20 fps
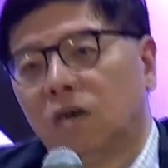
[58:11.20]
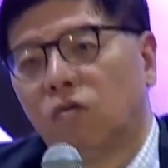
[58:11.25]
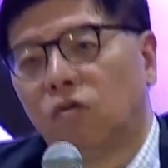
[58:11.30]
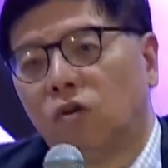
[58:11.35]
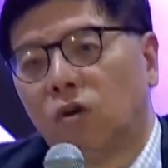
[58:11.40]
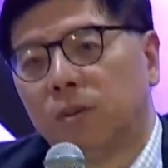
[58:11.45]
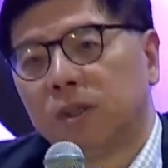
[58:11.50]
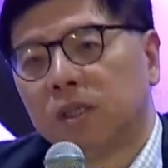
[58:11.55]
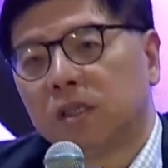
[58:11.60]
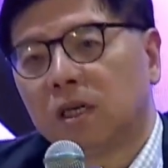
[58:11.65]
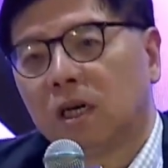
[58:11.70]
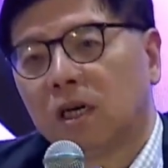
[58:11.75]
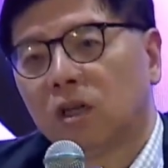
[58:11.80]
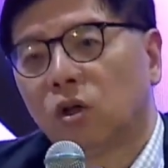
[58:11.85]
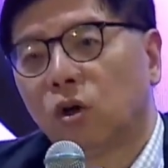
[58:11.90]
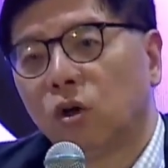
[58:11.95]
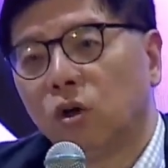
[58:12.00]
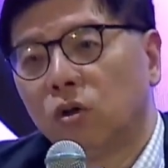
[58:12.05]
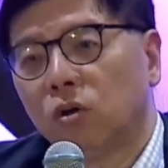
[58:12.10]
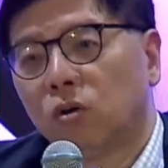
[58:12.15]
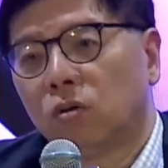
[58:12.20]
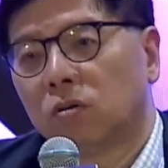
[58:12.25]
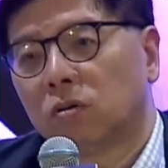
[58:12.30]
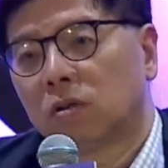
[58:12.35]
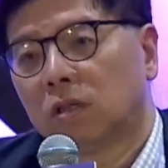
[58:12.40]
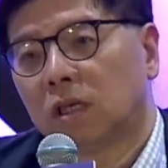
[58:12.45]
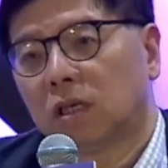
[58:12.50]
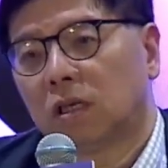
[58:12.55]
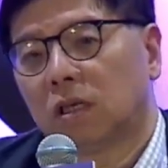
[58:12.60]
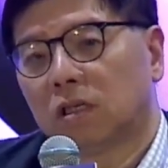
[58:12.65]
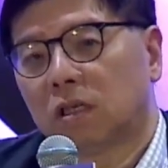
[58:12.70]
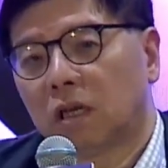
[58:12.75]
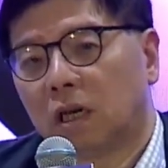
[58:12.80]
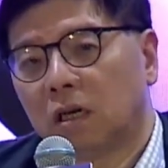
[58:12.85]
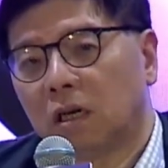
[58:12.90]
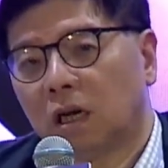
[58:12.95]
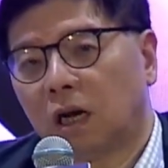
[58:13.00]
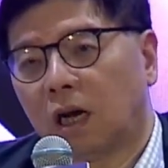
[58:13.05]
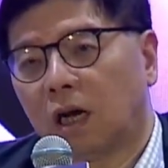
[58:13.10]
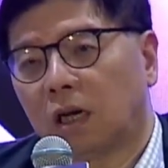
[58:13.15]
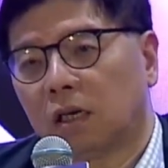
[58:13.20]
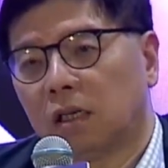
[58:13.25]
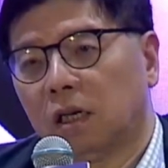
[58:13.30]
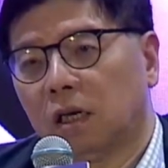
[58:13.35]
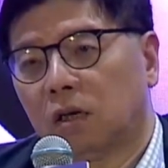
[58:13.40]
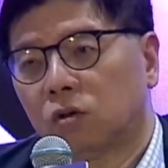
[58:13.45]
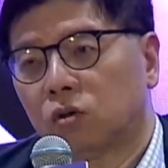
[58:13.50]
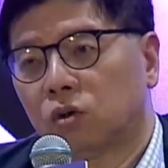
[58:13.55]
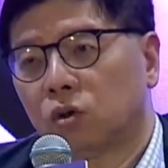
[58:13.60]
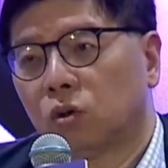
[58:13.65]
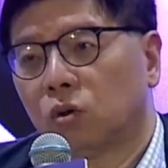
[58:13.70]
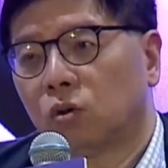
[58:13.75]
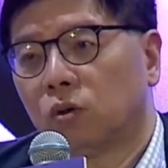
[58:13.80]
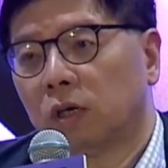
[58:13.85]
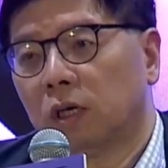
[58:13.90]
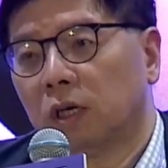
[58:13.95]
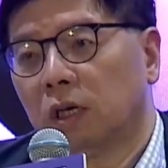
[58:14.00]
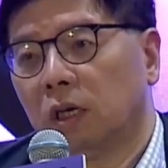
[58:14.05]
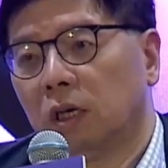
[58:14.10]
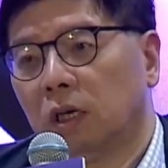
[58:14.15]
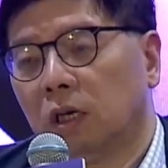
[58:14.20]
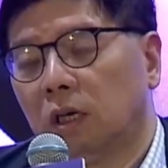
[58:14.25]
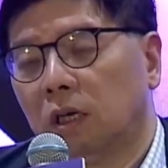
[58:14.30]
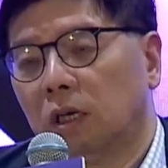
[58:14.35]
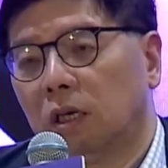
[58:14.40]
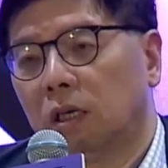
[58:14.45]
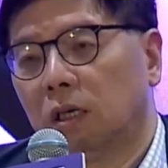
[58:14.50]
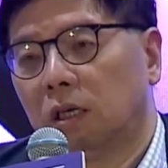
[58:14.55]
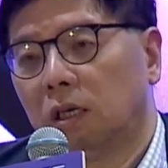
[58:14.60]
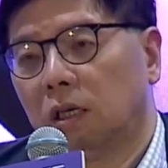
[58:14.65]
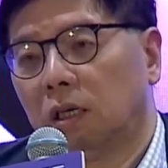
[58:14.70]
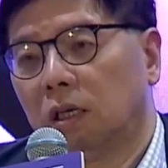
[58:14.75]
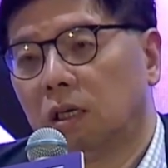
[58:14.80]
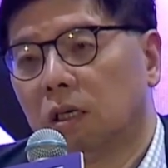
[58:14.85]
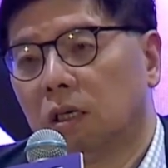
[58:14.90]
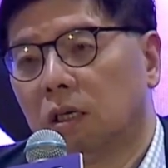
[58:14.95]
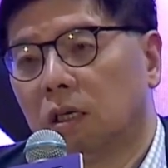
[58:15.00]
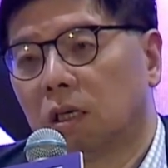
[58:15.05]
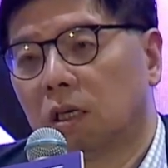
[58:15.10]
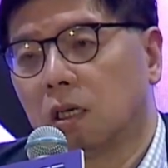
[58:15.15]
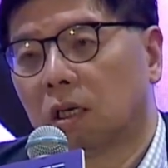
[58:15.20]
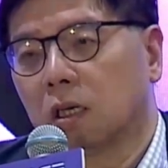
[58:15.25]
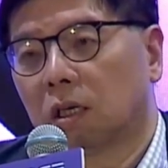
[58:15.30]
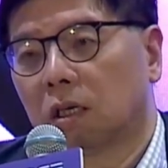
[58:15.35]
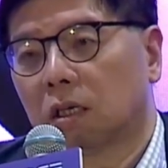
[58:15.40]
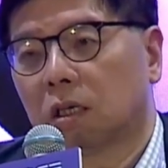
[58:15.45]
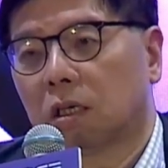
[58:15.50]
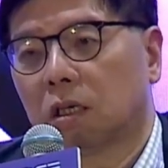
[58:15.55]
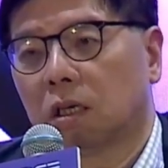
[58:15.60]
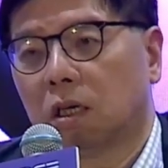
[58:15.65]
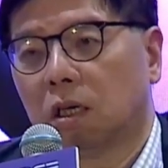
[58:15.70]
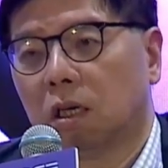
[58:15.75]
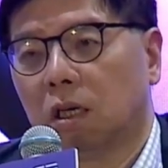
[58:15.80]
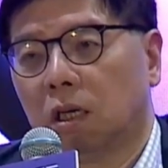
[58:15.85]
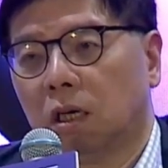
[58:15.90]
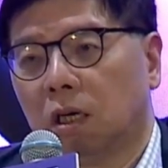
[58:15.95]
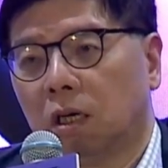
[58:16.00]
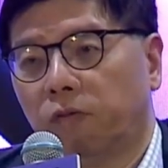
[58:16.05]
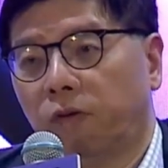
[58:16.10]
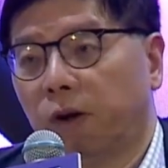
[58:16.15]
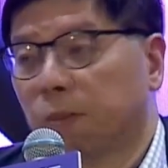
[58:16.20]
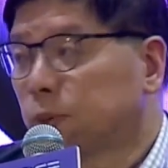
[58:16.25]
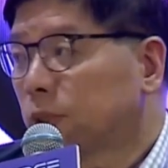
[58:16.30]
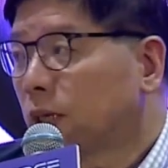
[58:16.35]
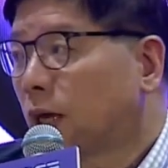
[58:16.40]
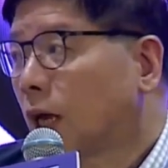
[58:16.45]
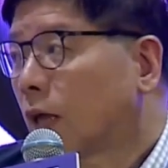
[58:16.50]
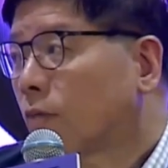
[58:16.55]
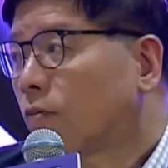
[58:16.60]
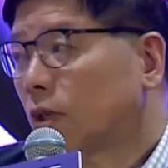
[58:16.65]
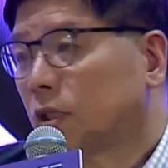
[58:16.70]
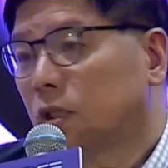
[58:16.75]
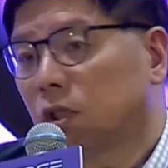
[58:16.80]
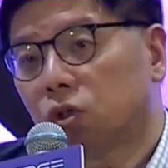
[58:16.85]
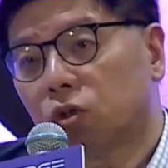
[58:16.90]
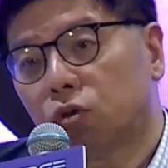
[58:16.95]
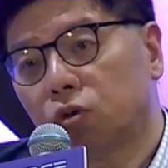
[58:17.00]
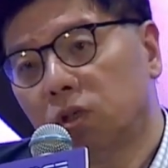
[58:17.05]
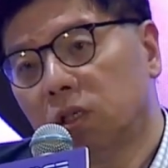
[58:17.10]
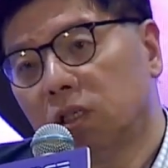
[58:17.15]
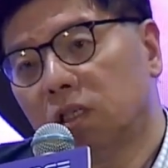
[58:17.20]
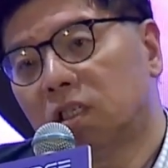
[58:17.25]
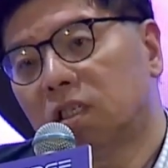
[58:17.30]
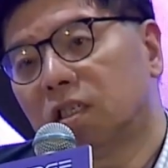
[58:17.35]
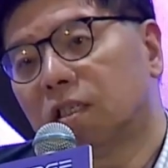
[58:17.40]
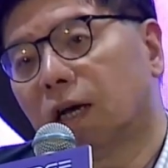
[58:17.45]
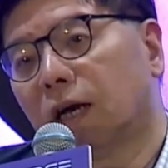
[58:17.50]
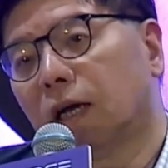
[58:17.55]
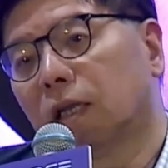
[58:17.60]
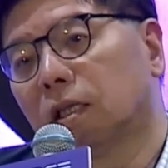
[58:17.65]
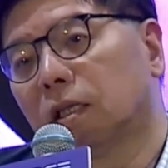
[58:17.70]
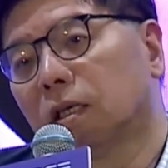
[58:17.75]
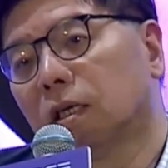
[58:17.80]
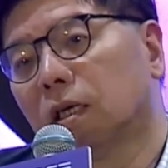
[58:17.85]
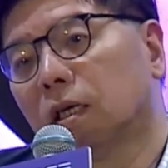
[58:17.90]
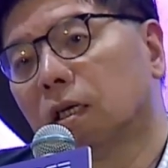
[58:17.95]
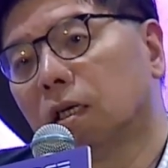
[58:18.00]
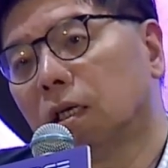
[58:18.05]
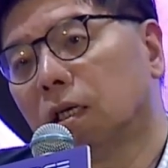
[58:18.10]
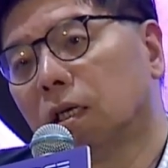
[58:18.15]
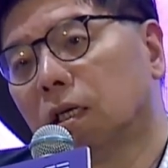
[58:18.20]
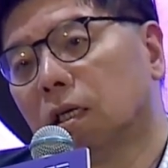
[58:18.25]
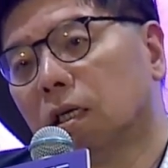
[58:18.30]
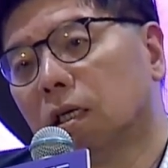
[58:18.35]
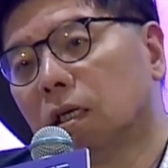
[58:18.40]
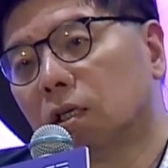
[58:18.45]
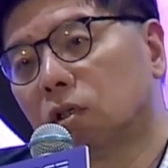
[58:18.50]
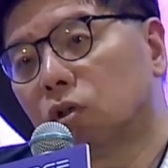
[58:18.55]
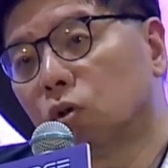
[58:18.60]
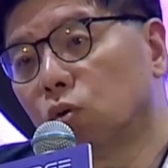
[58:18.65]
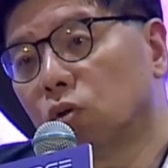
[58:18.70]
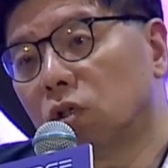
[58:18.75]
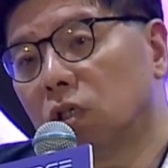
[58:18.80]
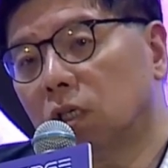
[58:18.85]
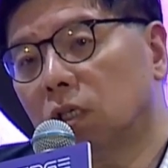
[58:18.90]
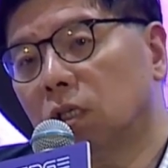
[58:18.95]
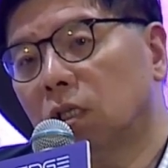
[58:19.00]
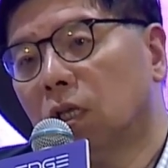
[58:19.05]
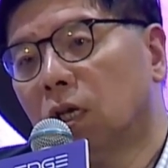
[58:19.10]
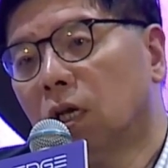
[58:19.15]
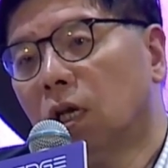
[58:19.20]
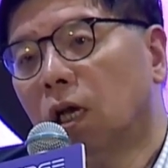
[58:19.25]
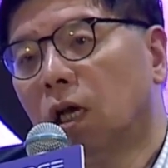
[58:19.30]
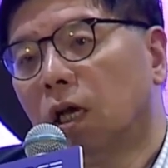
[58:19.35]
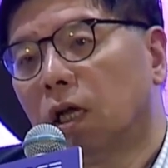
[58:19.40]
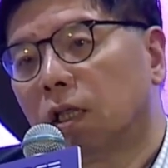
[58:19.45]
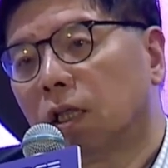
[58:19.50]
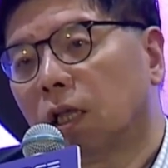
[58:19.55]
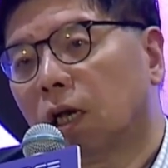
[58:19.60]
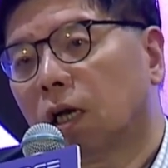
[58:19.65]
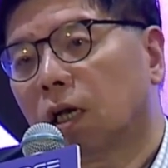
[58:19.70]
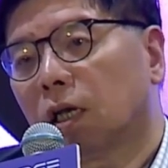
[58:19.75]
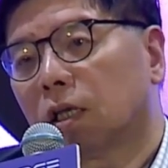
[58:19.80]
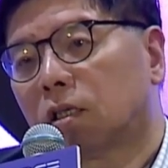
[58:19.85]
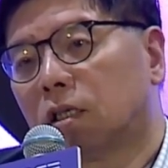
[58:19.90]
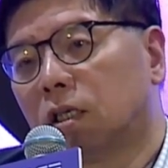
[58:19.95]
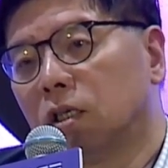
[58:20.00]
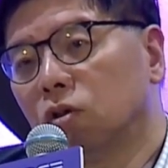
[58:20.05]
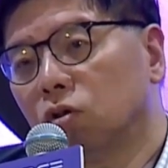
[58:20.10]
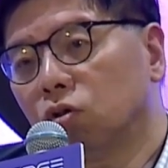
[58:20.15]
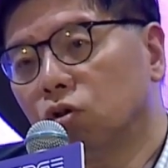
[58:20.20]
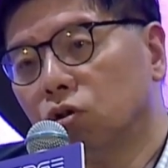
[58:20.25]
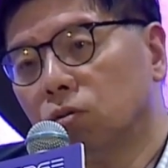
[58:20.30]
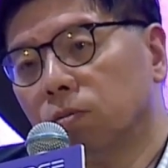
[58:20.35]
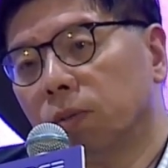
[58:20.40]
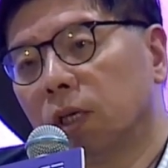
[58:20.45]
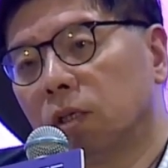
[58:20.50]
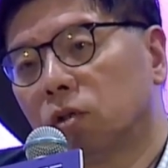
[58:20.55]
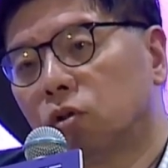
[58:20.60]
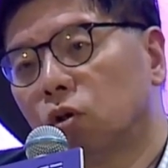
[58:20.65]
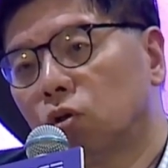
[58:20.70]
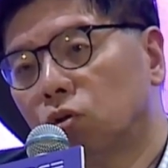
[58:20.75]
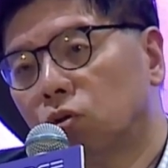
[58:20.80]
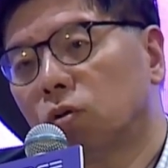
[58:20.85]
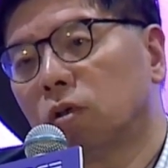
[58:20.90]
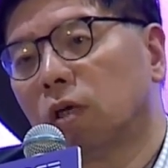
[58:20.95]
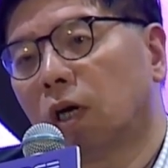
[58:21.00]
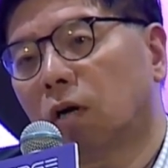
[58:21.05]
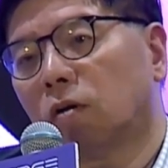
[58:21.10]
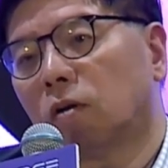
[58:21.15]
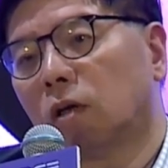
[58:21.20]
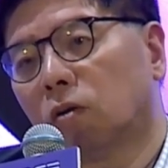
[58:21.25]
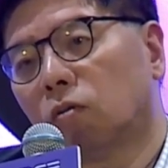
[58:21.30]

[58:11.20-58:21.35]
Now let's welcome Professor Lau to make a summary. Okay, in order to promote Hong Kong as a Web3 or virtual assets hub,